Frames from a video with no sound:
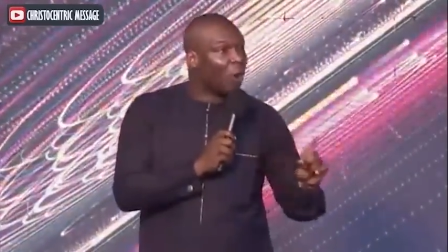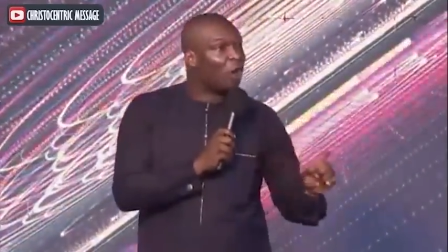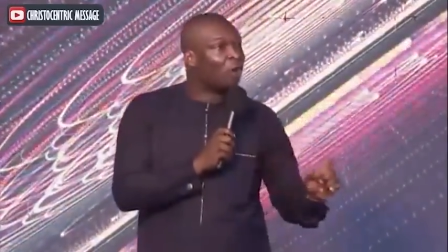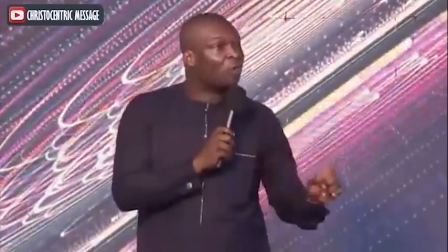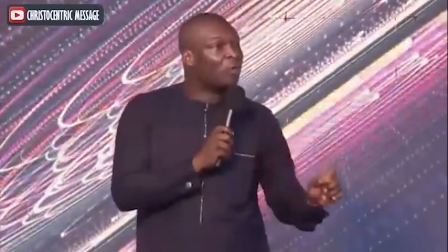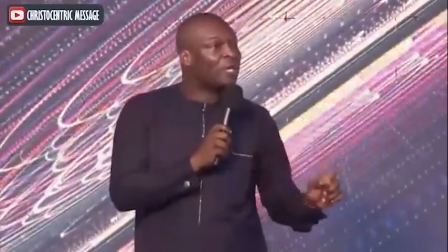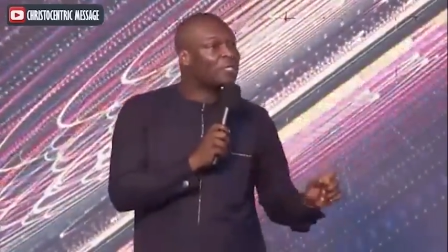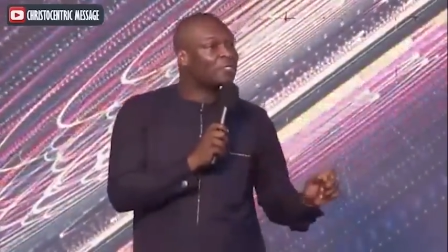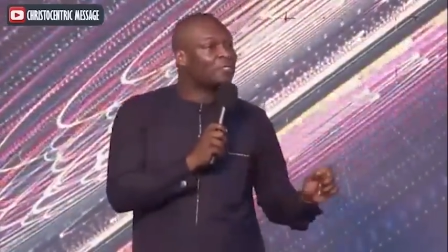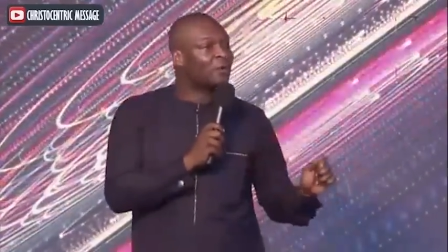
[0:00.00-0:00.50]

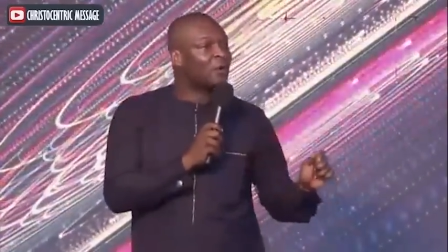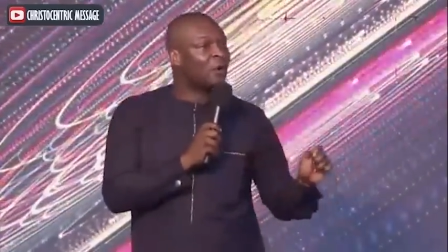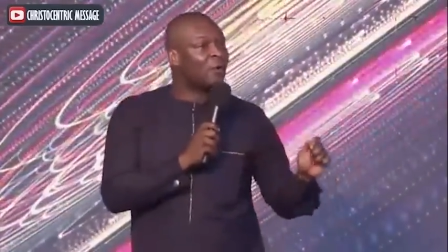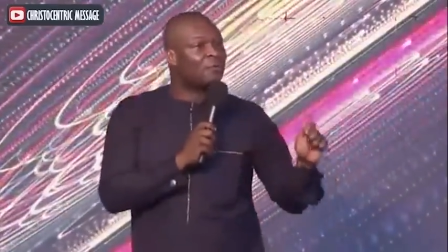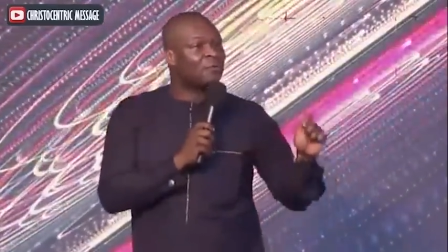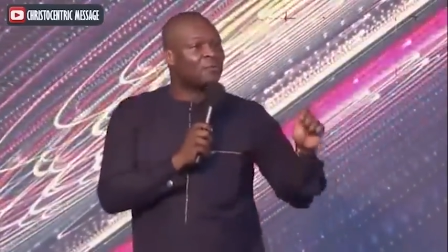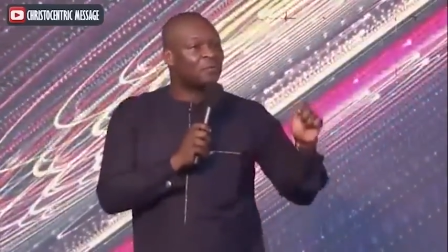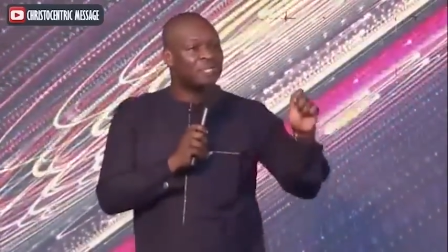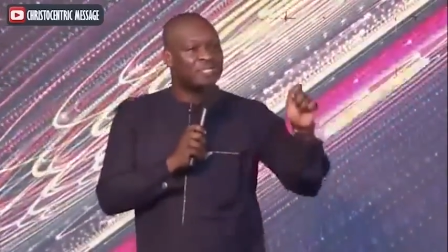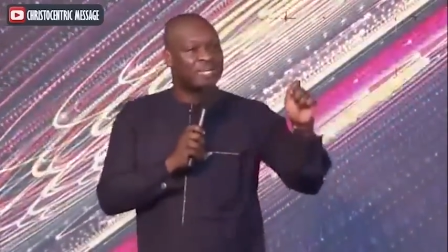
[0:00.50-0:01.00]
always
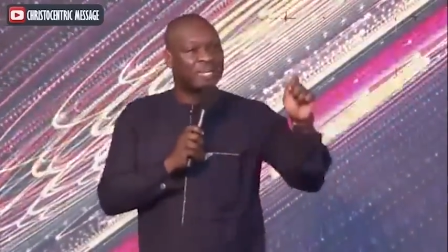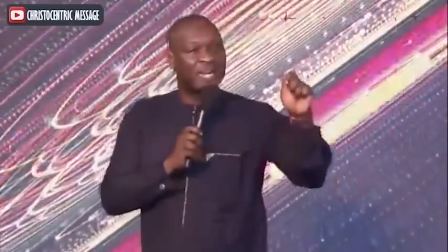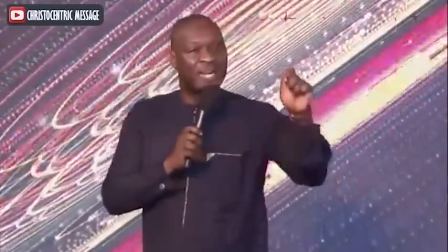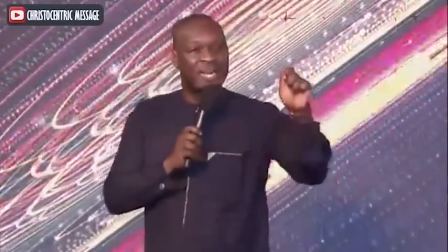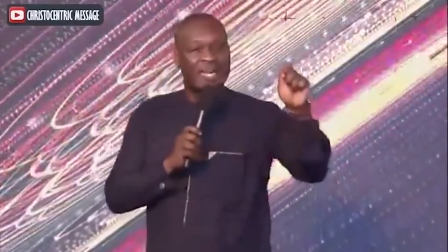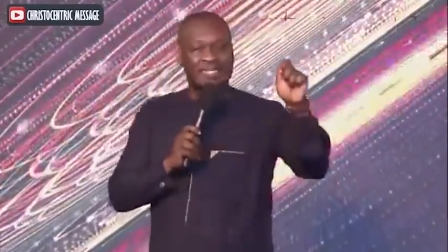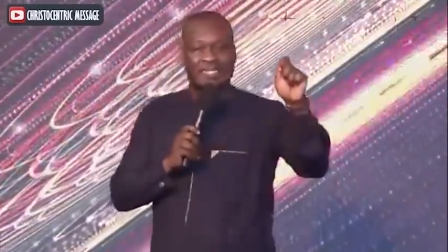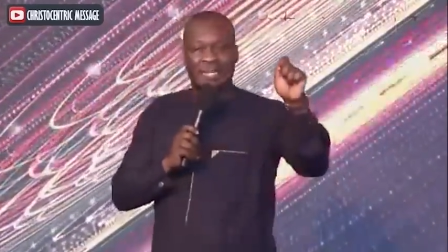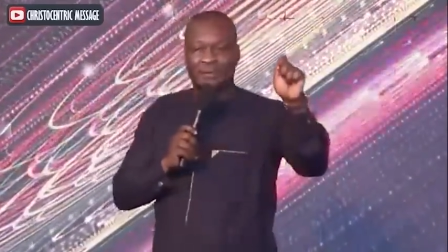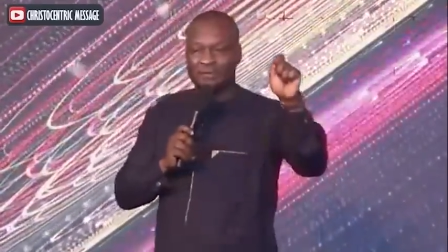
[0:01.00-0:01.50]
comes with a
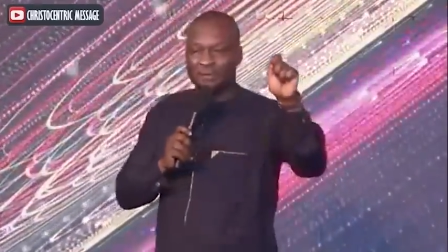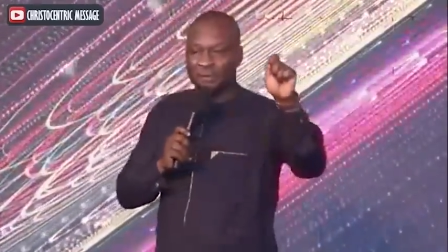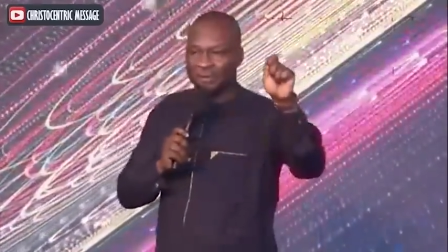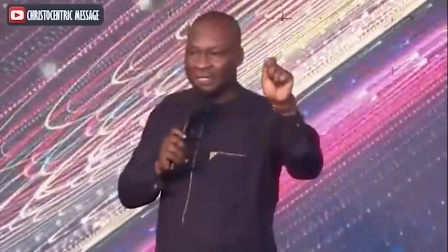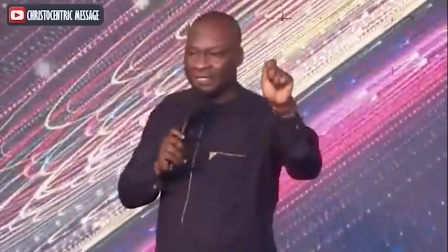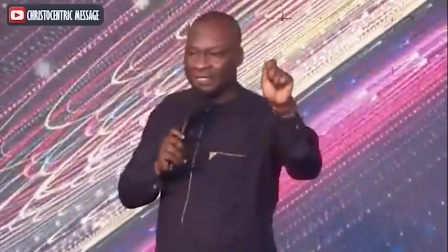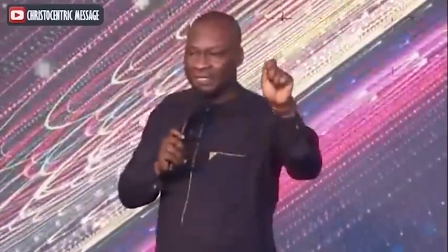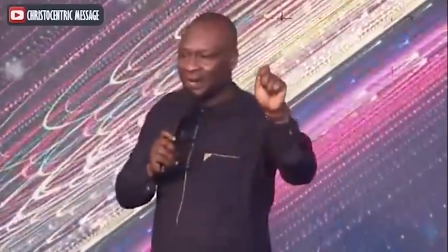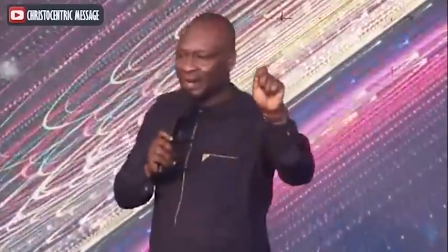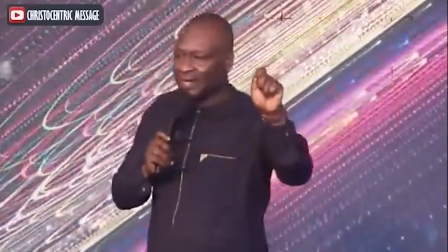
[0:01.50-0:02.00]
letter from
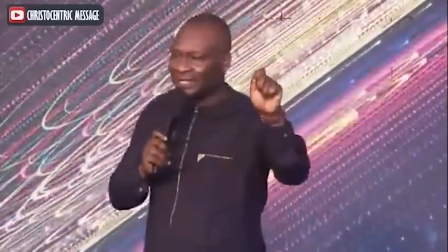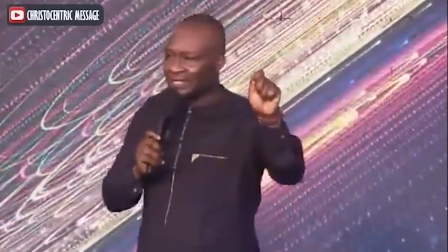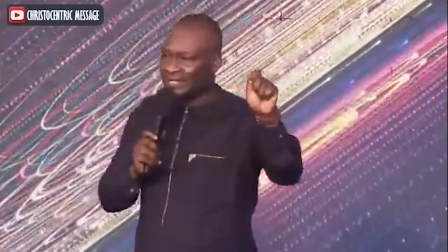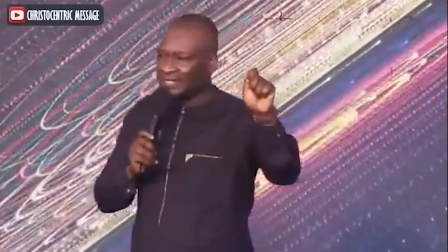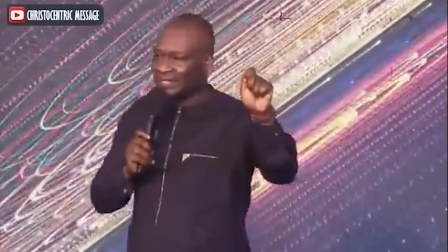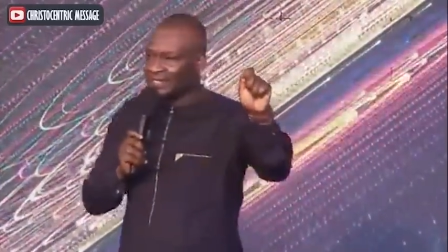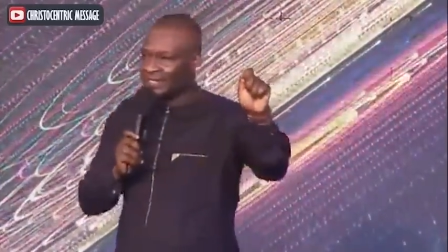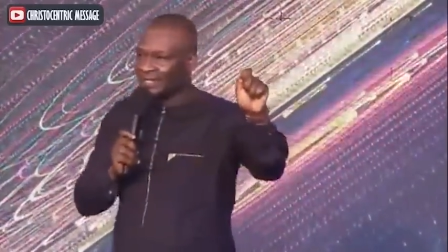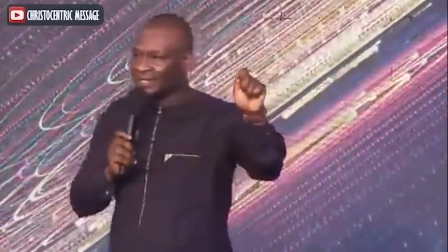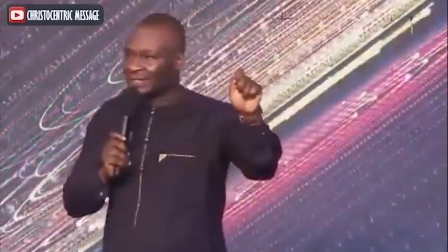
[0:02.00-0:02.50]
a dry
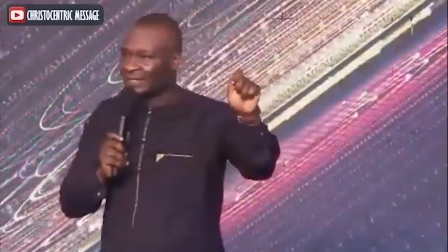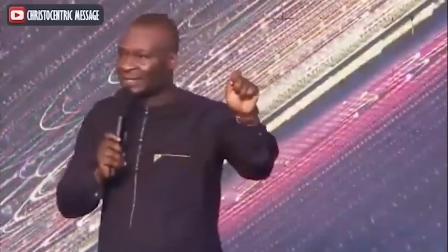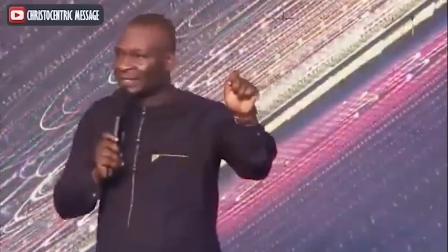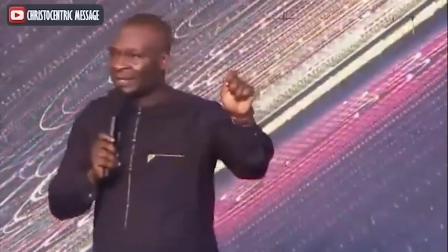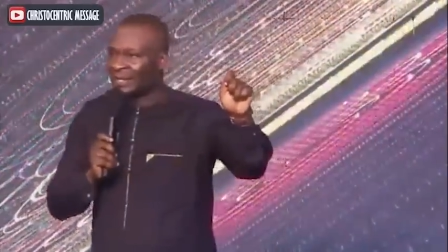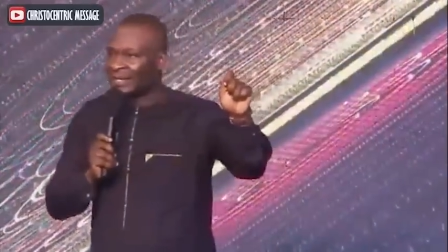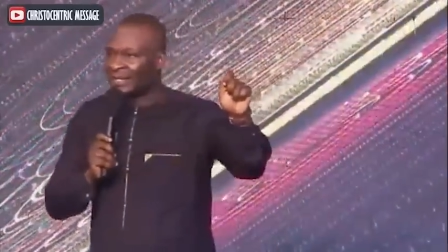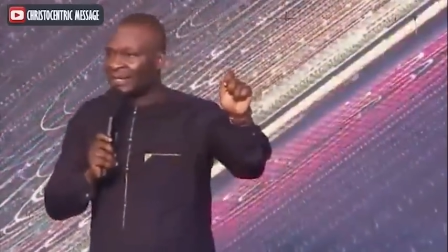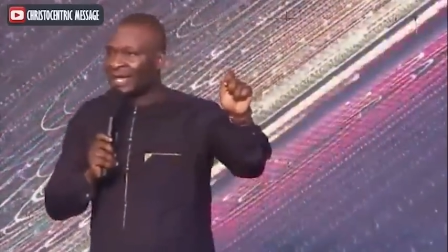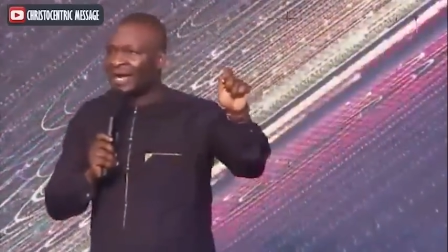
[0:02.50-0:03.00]
season
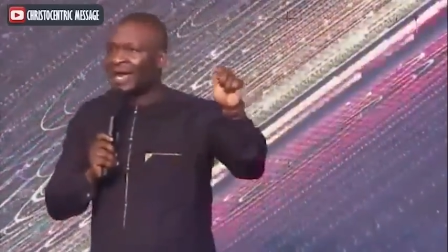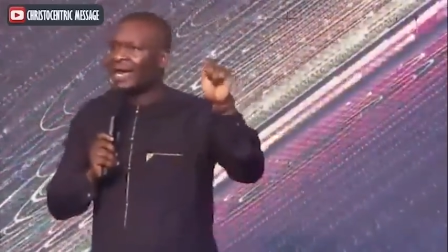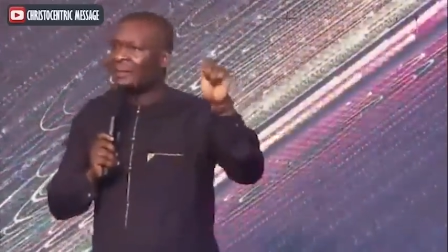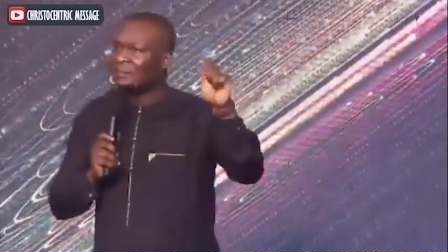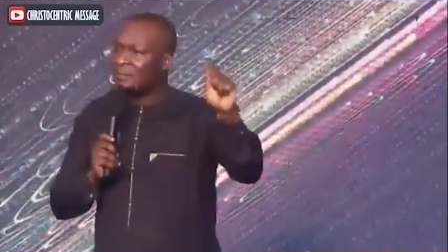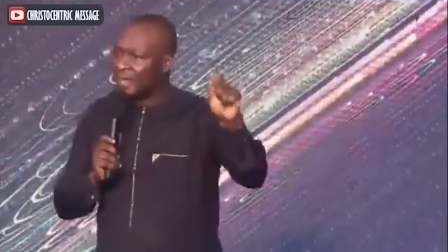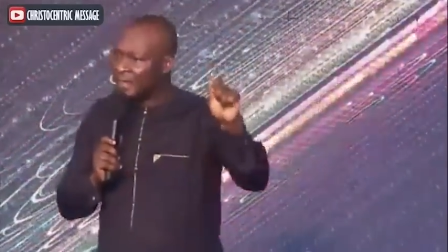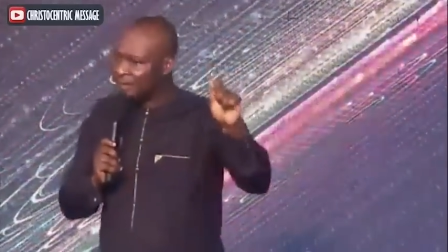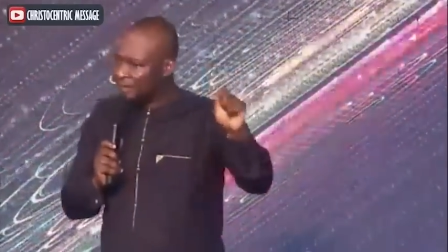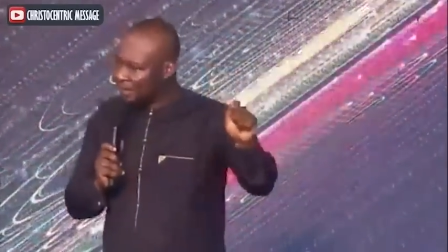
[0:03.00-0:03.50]
that I
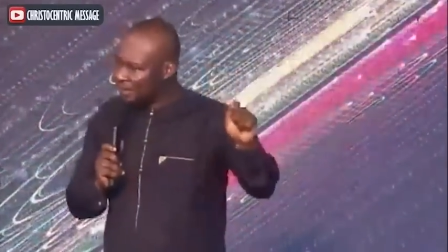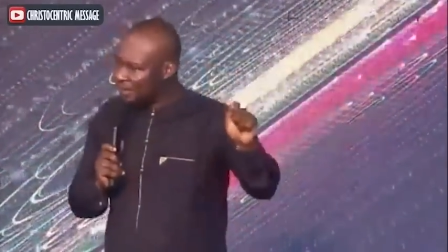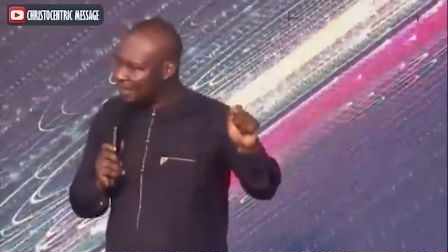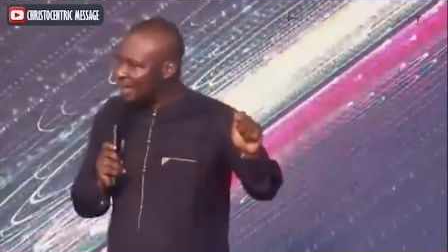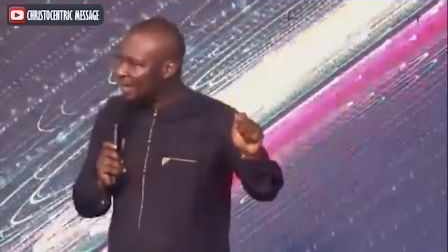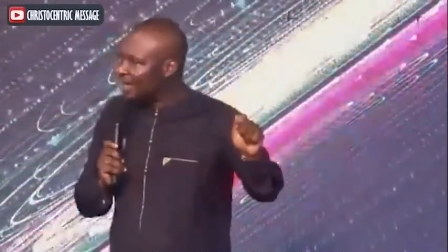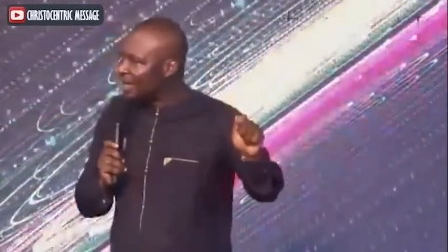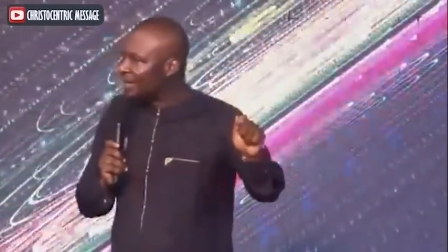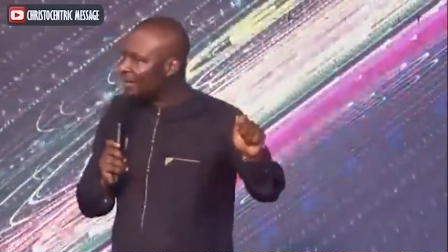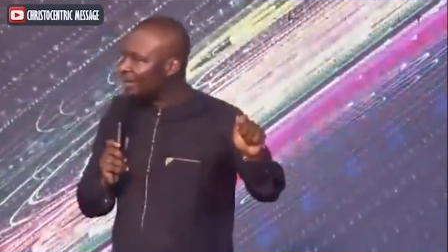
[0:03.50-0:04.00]
may be
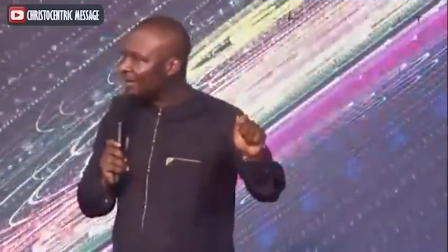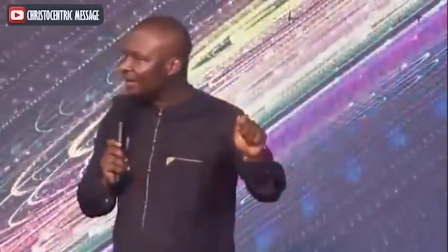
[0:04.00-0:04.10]
here.